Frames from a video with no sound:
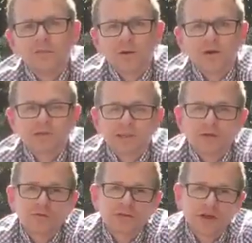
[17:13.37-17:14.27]
the planting
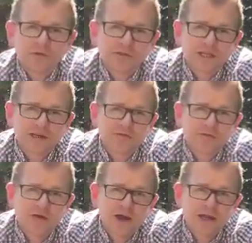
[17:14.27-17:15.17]
also is
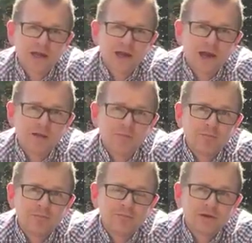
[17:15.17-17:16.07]
signifying
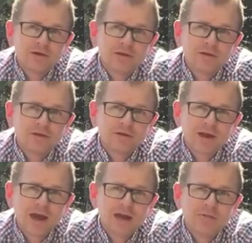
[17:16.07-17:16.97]

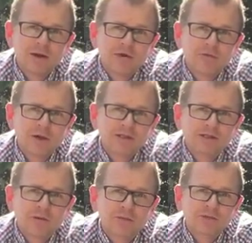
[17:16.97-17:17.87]
that element of when
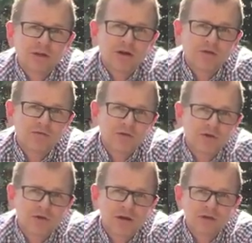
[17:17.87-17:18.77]
someone's going
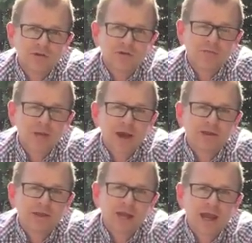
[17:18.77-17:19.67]
through a degree of
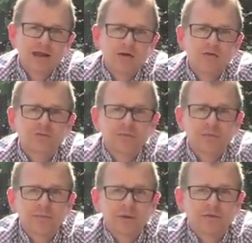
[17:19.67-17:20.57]
pain, there can often
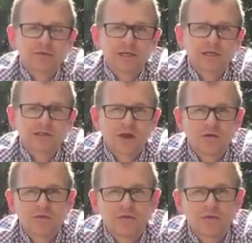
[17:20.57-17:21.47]
be beauty.
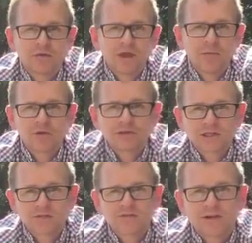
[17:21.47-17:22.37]
So there was
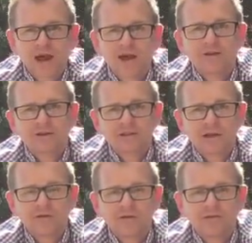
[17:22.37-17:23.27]
this flat
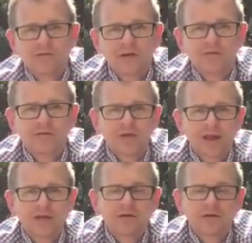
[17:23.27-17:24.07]
undertone of green,